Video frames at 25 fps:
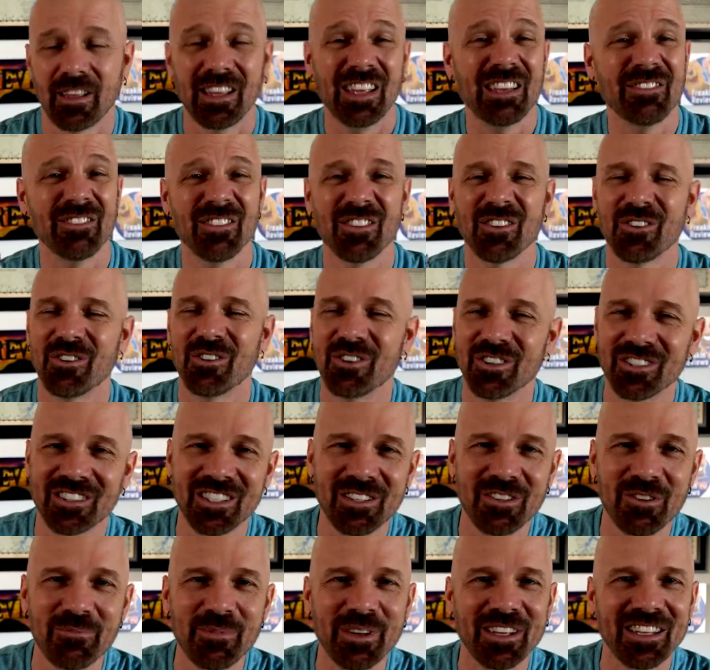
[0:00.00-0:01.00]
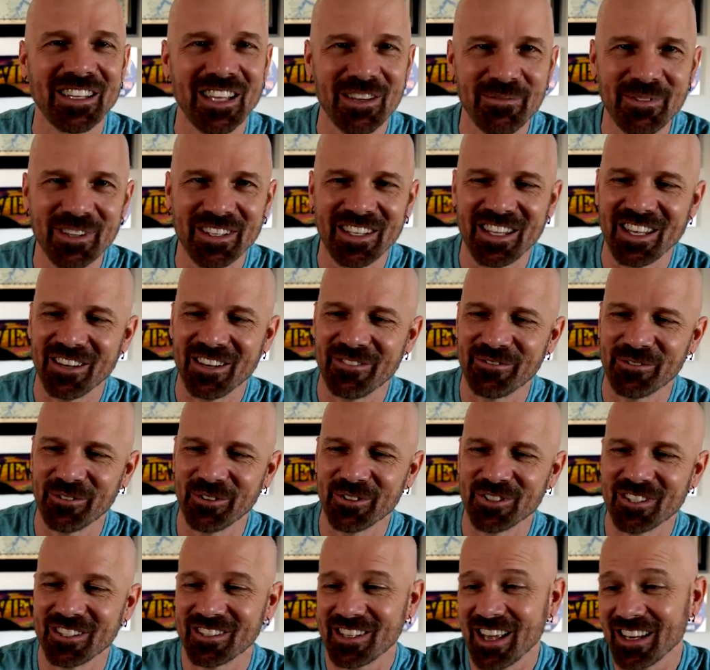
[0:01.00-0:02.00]
even though it seemed a bit gimmicky at
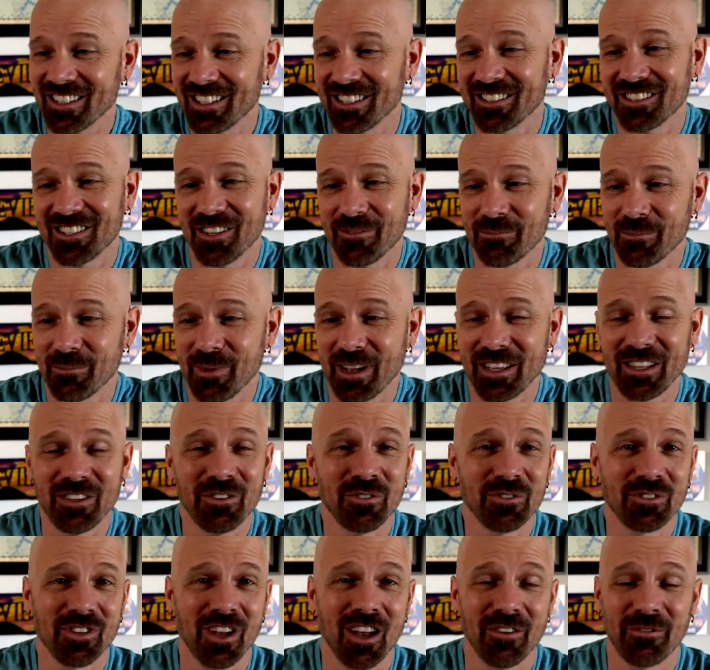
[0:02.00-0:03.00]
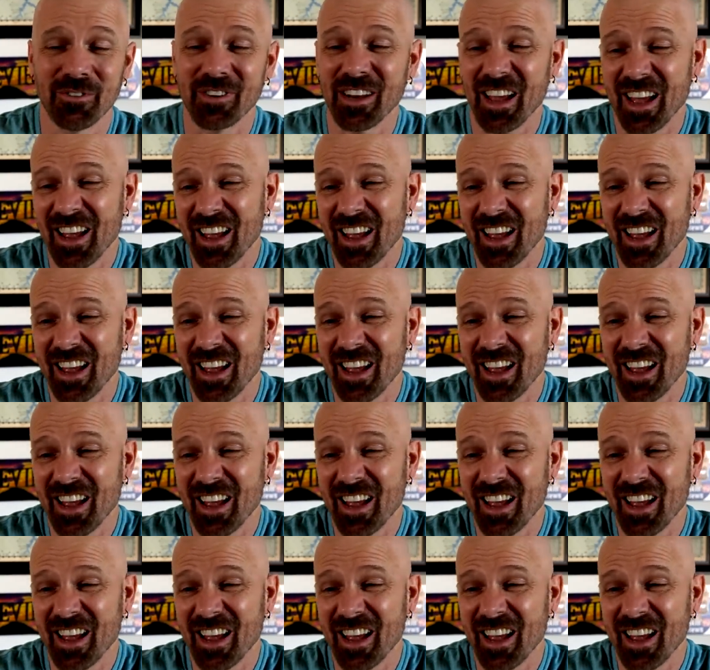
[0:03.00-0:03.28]
first, it's actually something I use often.